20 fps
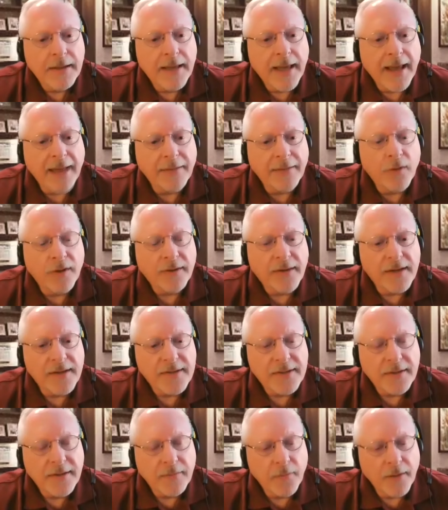And what they
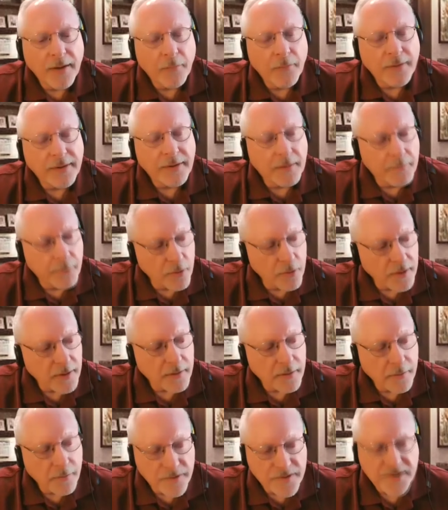what, what the book
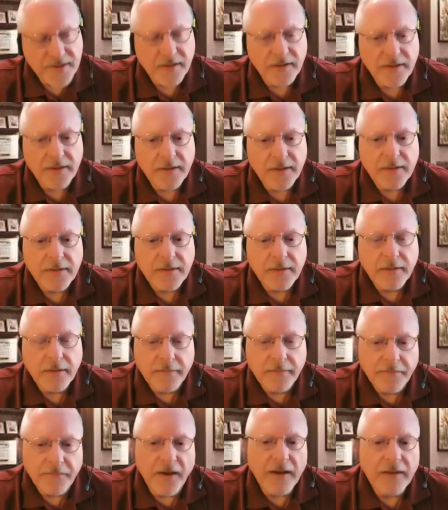Resilient
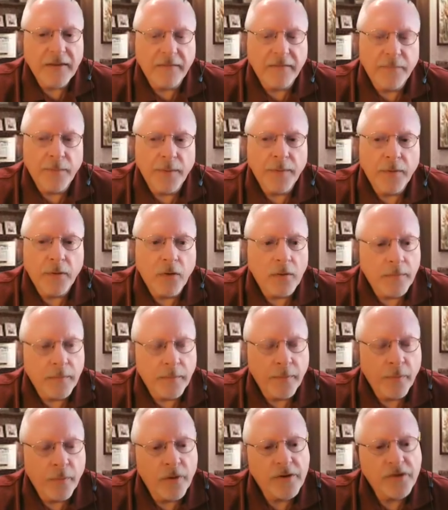Faith of Biblical
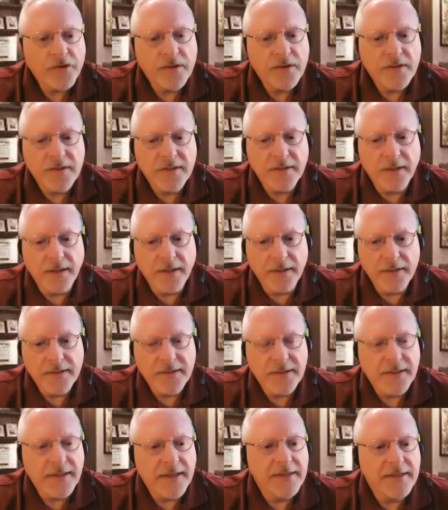Proportions
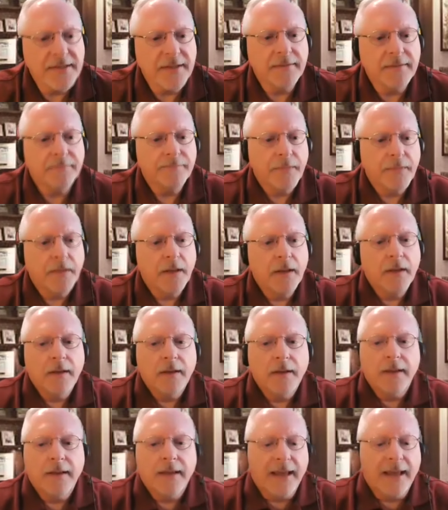does is it
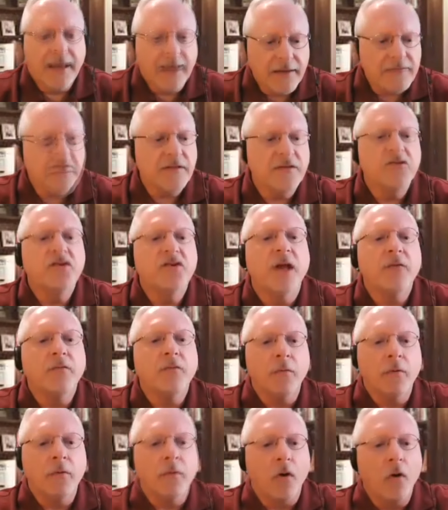it gives a
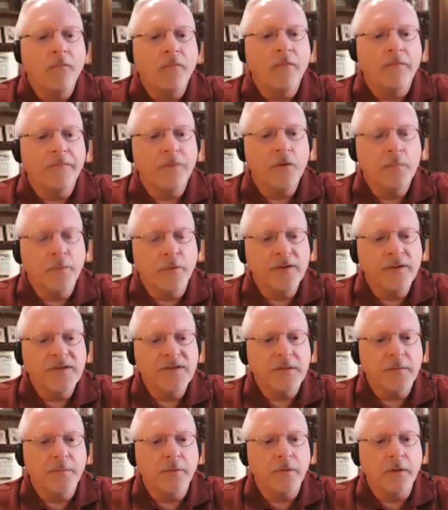general overview
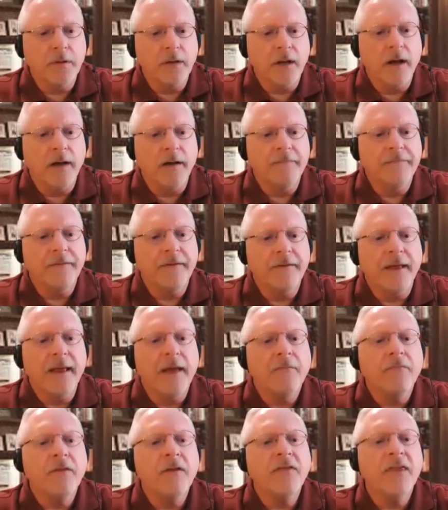principle of
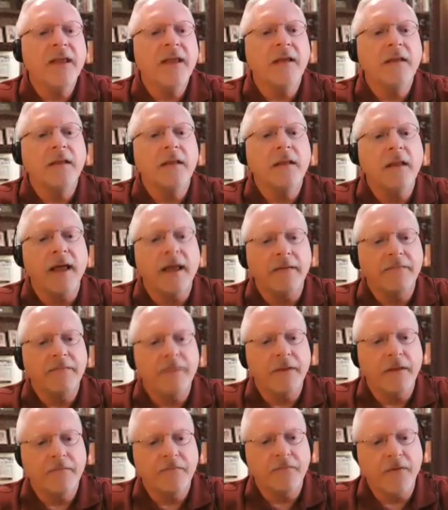everything in life
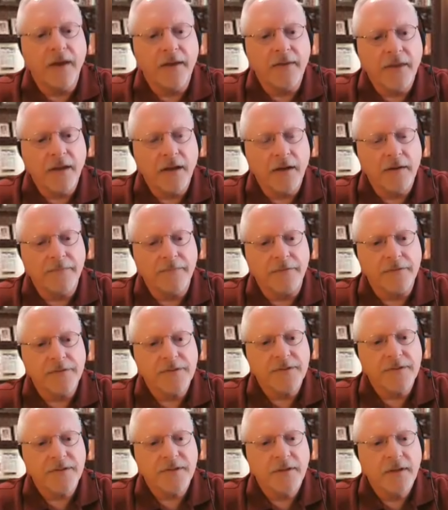that faith
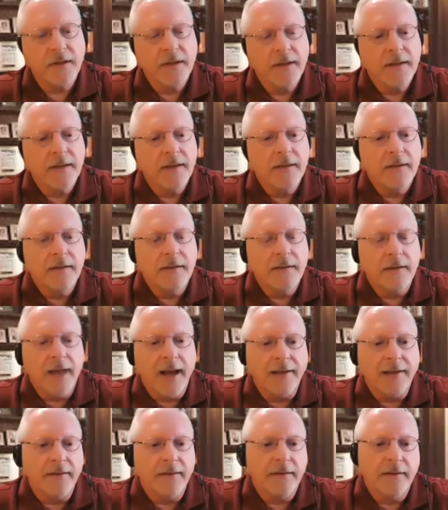covers
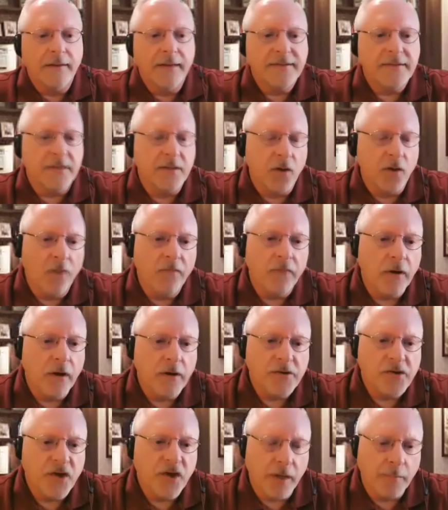and it's an
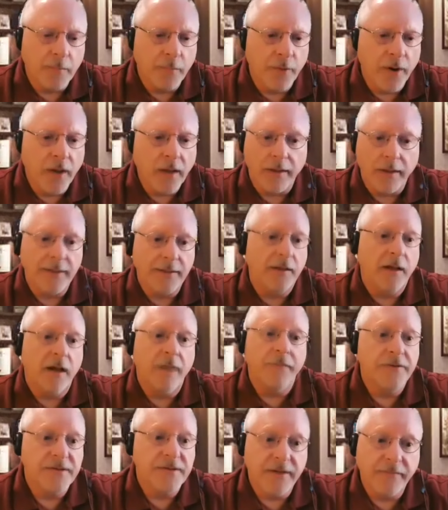overarching umbrella it
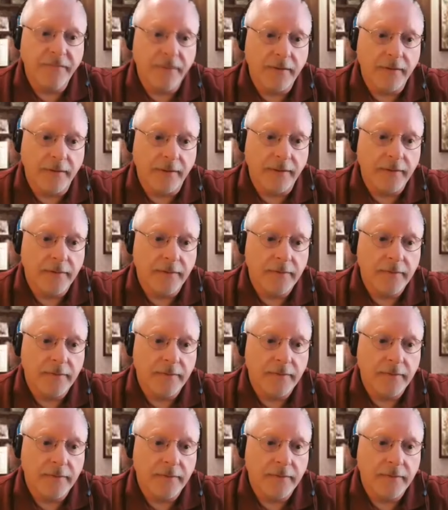covers everything